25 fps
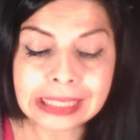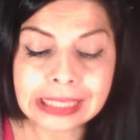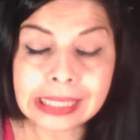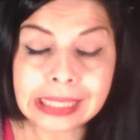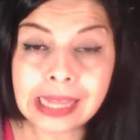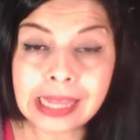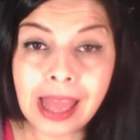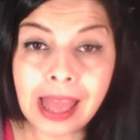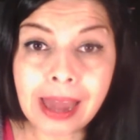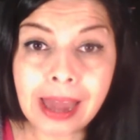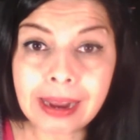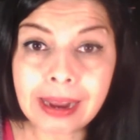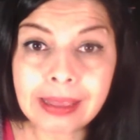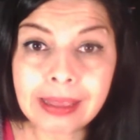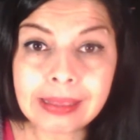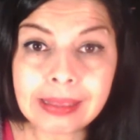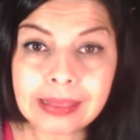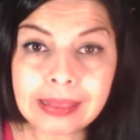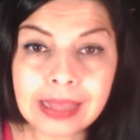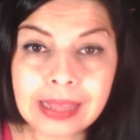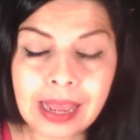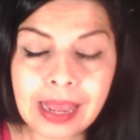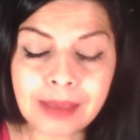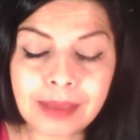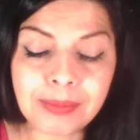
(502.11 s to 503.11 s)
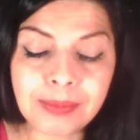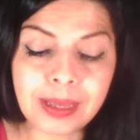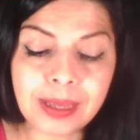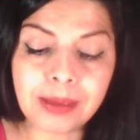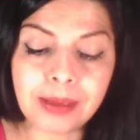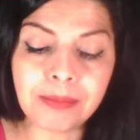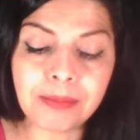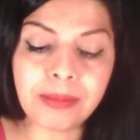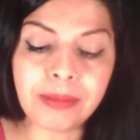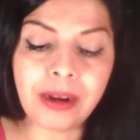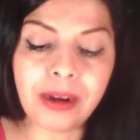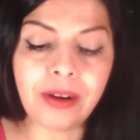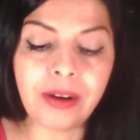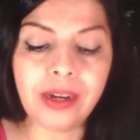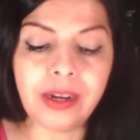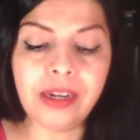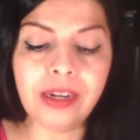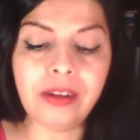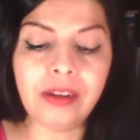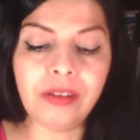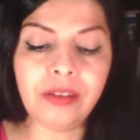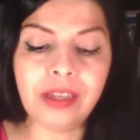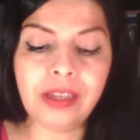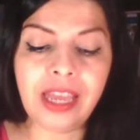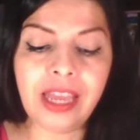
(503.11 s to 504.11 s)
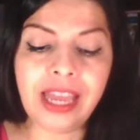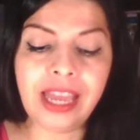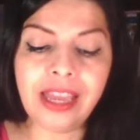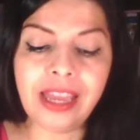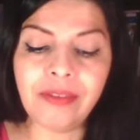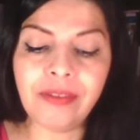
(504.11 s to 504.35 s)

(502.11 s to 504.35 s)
Not a good time to get married, okay?